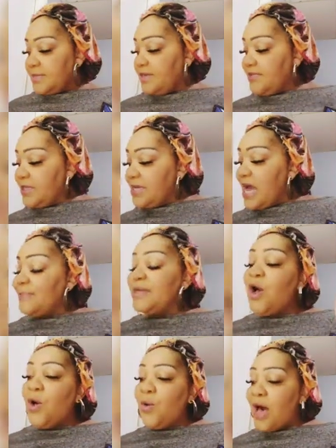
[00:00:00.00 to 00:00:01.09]
He really got me.
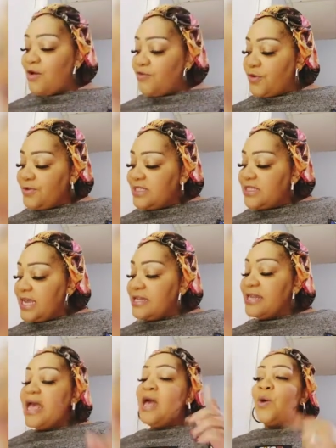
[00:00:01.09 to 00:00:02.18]
Oh, our first date.
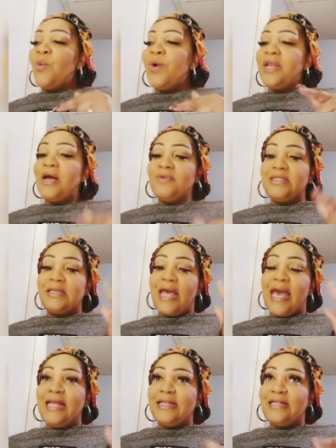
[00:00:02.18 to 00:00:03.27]
When I was
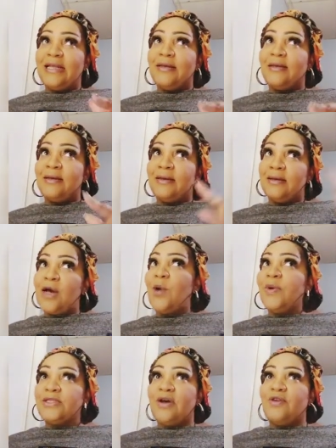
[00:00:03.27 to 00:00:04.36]
at
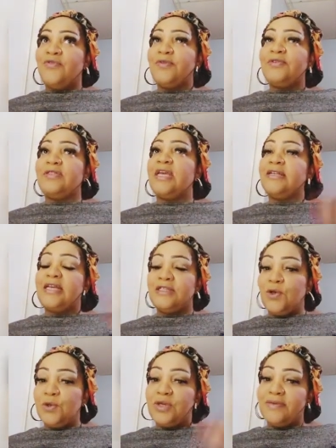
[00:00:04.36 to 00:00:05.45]
going to our first date, and I
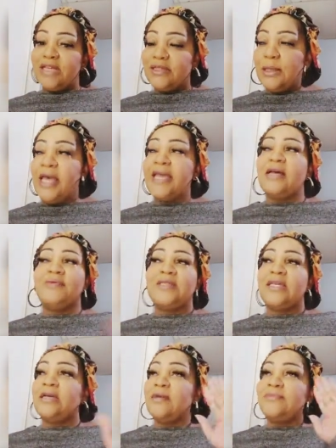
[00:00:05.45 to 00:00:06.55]
told you I was at the light, I was
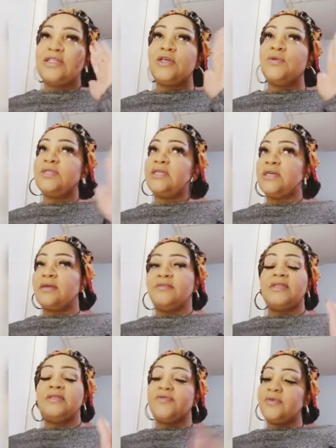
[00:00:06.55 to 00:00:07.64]
saying, I'm so sick of
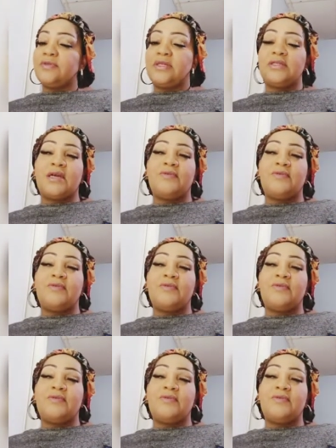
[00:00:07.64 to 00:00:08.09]
these first dates.